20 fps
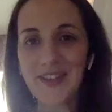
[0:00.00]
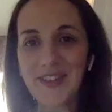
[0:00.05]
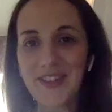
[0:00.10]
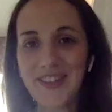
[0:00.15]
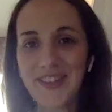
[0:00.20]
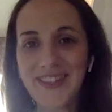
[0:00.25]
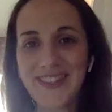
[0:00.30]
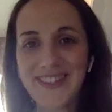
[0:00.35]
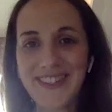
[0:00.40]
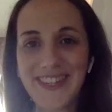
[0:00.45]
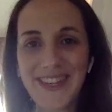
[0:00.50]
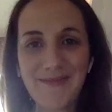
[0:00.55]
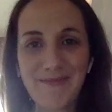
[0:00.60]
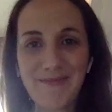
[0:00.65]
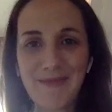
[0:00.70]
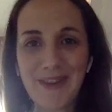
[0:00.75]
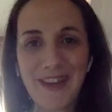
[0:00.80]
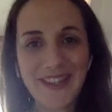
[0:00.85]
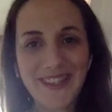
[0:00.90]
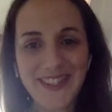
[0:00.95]
little
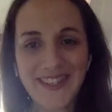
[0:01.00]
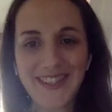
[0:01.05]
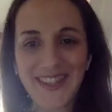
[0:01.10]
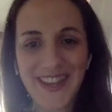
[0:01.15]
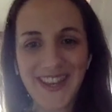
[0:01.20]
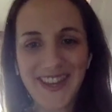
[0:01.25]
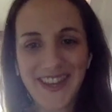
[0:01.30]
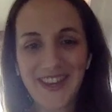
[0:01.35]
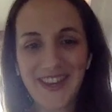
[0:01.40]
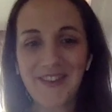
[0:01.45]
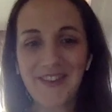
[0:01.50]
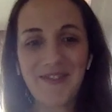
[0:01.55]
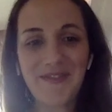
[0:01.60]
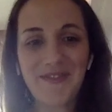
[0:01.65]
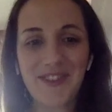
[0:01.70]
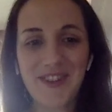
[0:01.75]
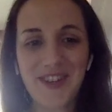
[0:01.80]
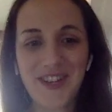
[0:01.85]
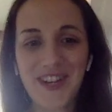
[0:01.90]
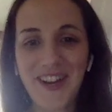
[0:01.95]
tidbits. Thank you
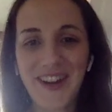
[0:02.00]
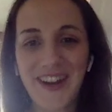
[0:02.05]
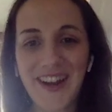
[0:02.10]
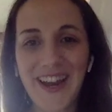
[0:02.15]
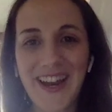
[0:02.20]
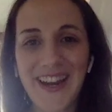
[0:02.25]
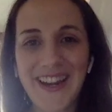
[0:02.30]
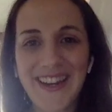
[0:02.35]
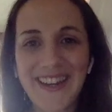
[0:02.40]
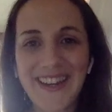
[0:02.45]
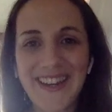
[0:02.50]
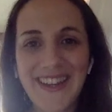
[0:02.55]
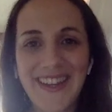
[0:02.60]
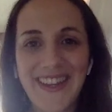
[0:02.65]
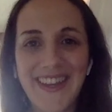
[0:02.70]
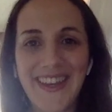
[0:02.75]
for sharing.